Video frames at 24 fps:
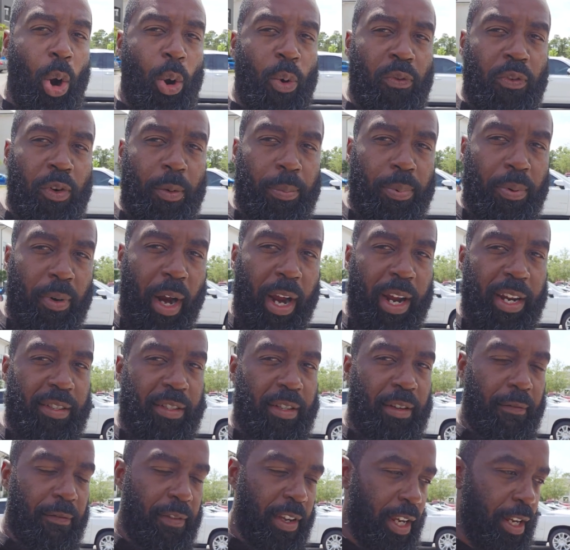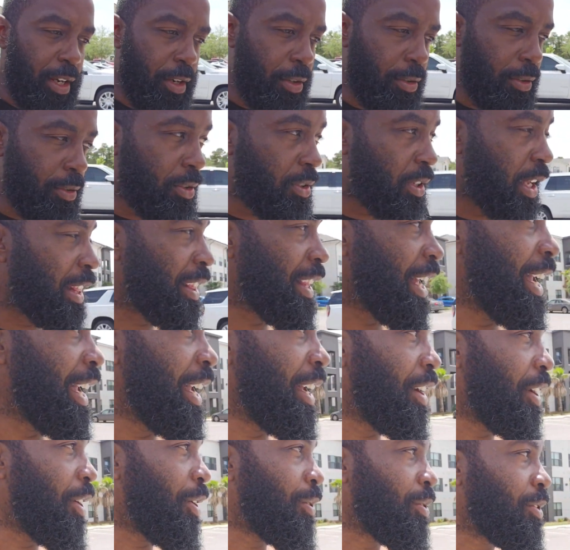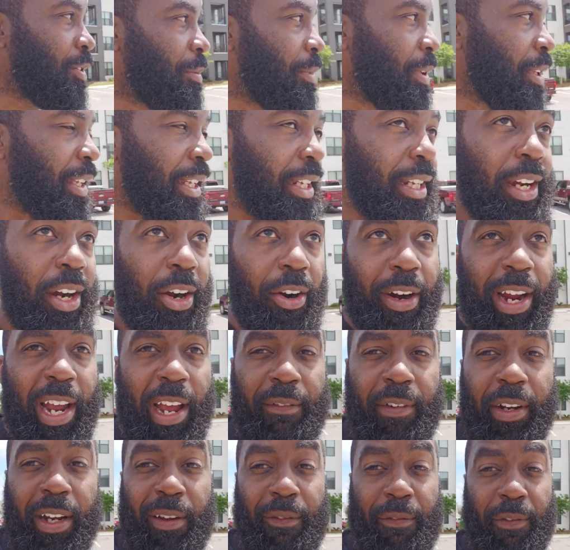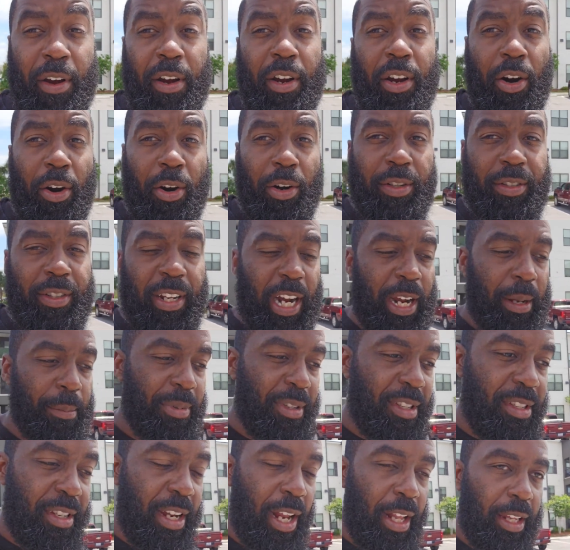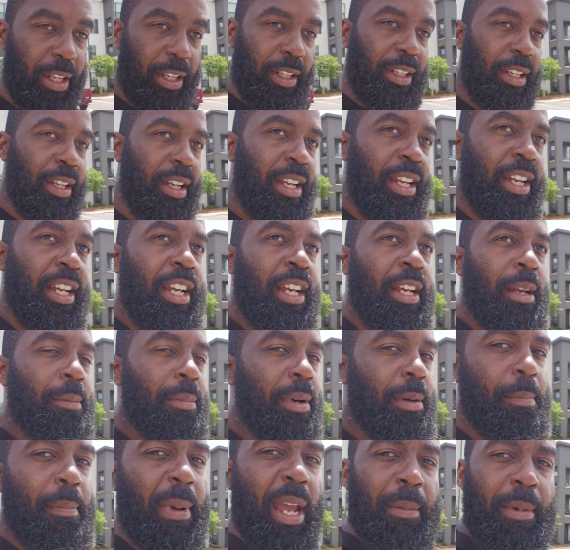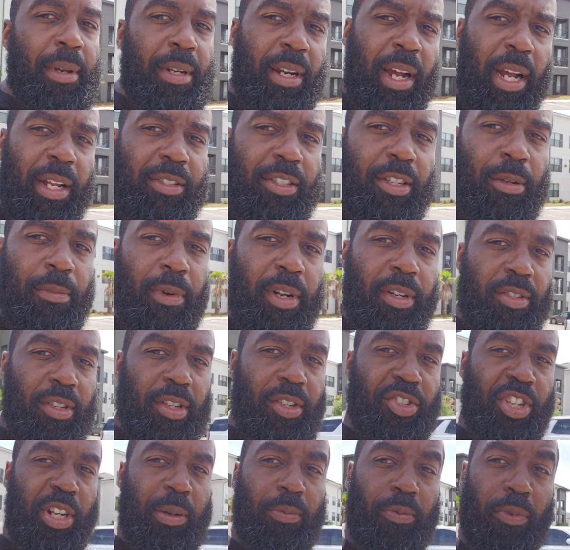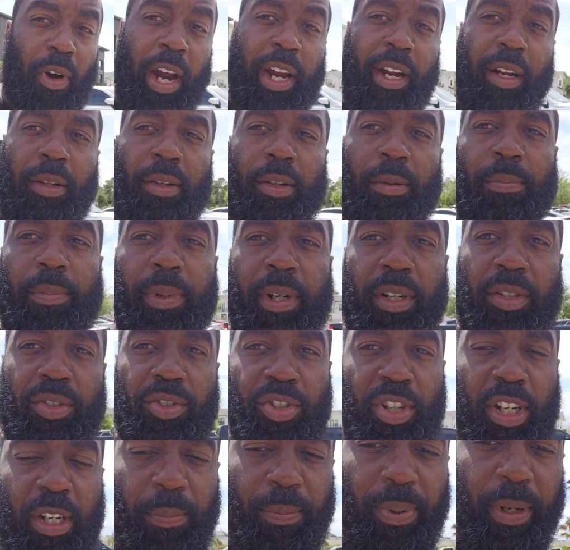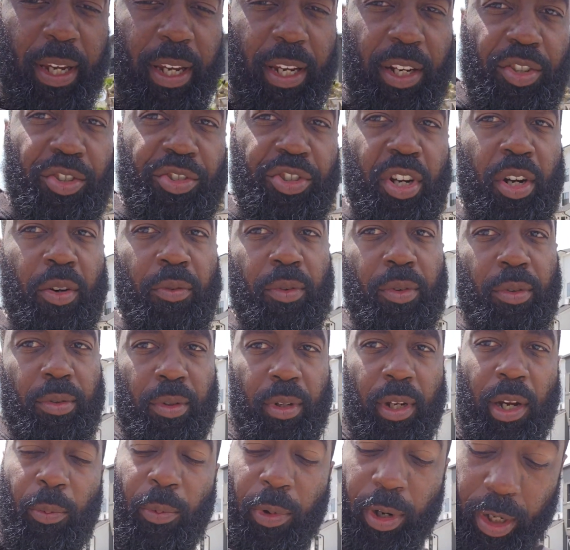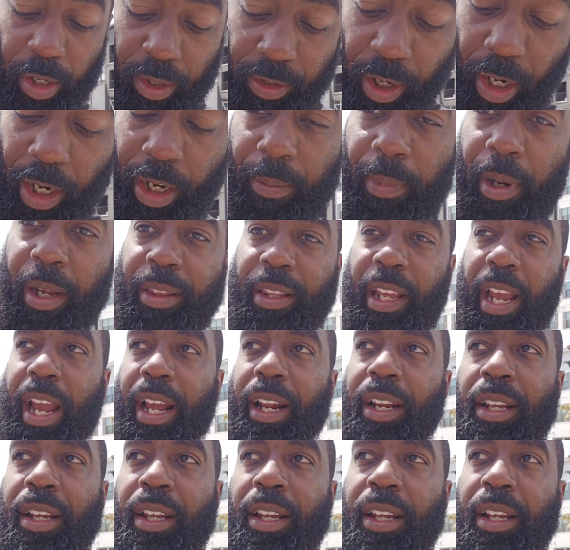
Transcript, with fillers: overpriced vehicles that they ultimately are having a very hard time selling. But maybe not so much the Jeep Wrangler, but Jeep in general. And we're gonna talk about that.